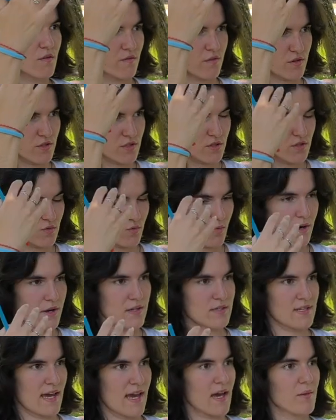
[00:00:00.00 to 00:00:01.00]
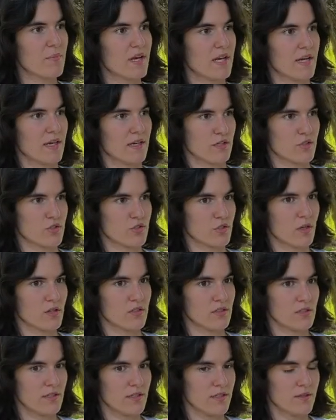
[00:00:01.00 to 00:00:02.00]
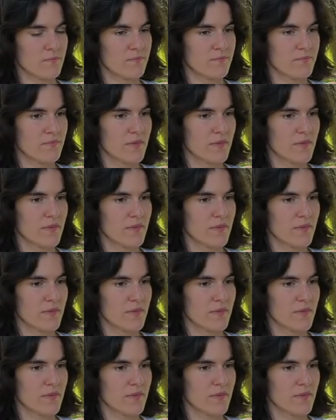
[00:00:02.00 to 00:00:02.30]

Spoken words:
versus what is happening internally,